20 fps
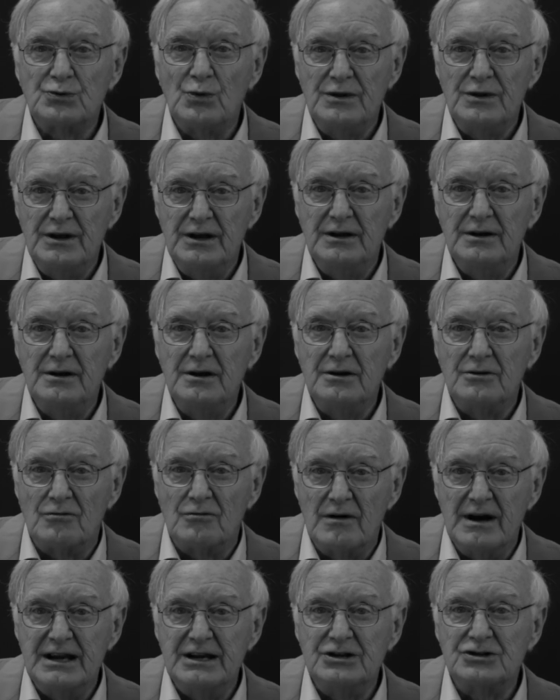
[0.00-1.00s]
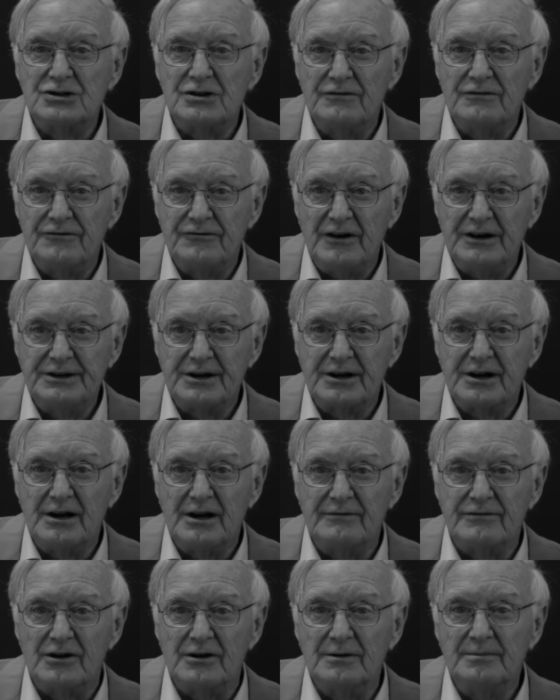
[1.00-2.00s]
within range of fighter
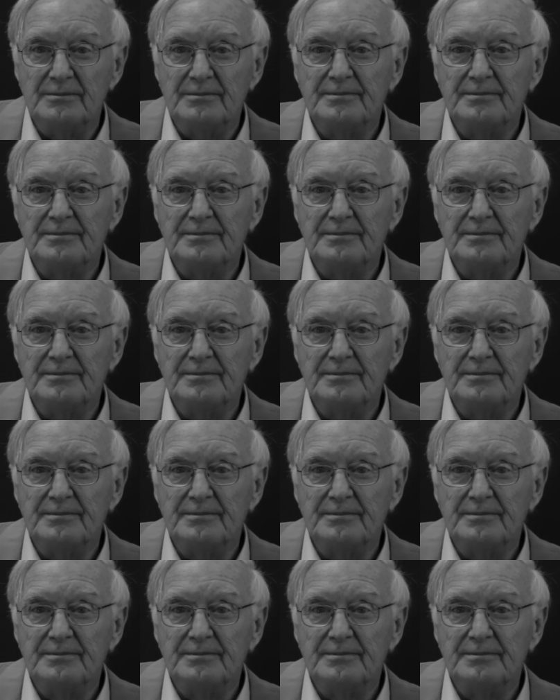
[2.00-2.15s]
cover.